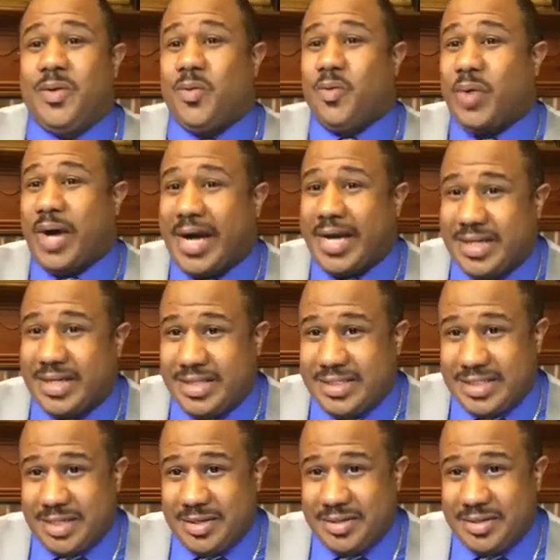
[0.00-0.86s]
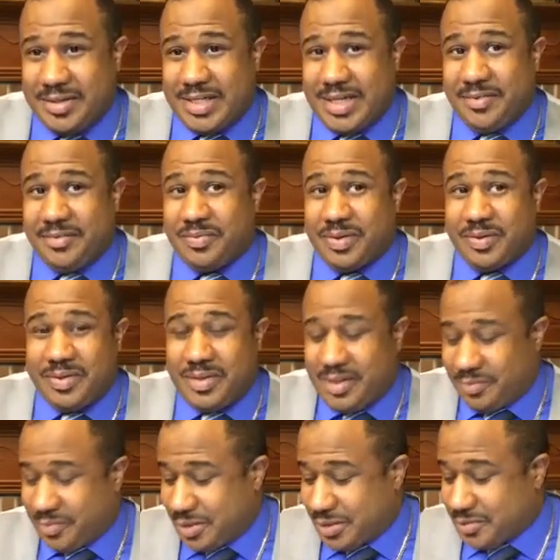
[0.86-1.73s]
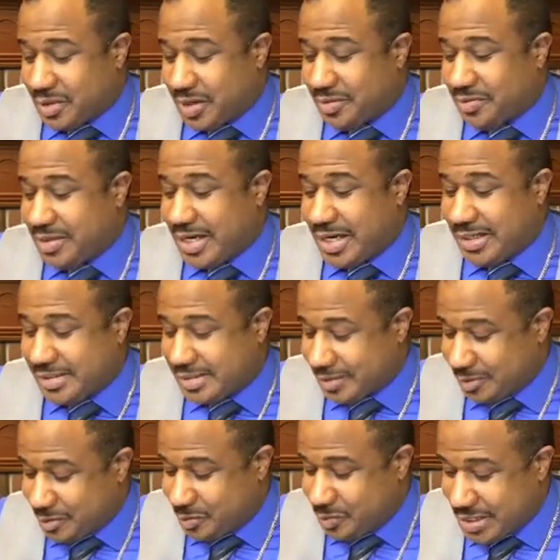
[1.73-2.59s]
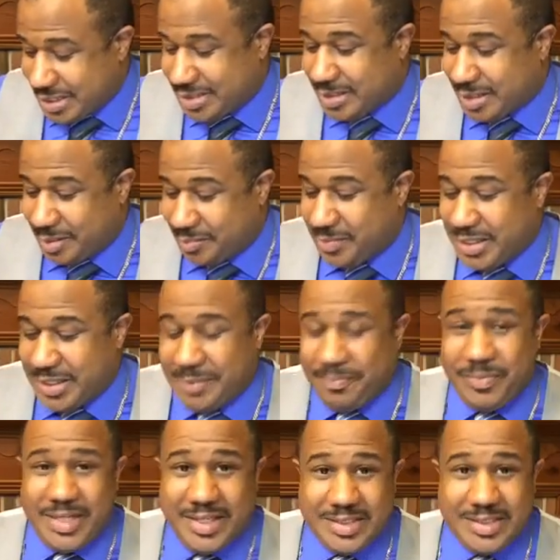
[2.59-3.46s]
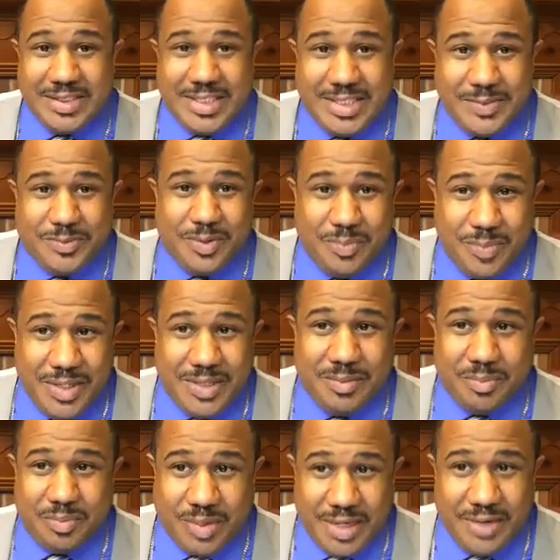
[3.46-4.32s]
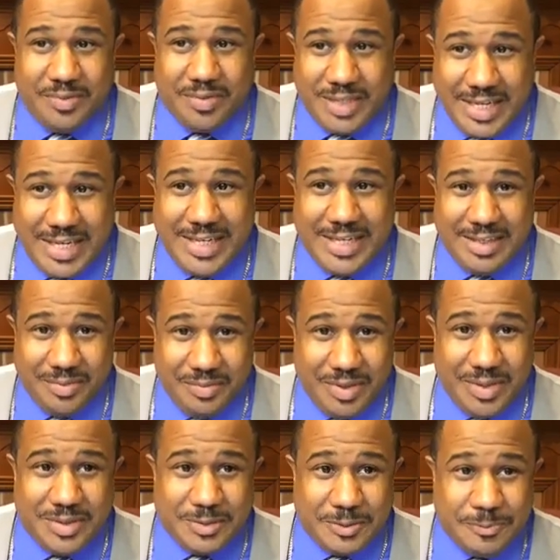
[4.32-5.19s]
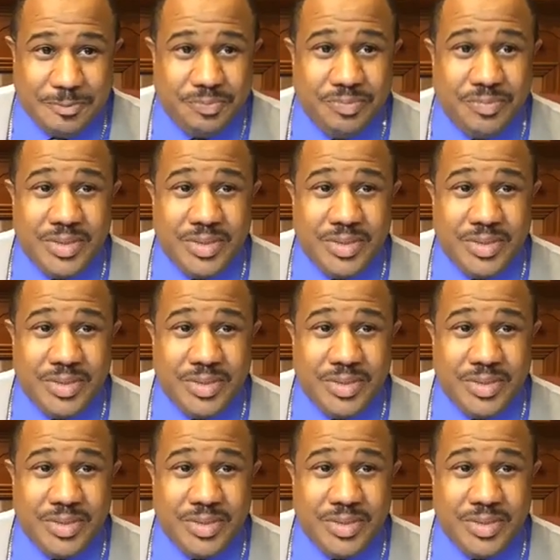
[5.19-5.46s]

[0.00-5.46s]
Why did he tell you that? First of all, if God shows me something, it's, it's for me to pray for that individual.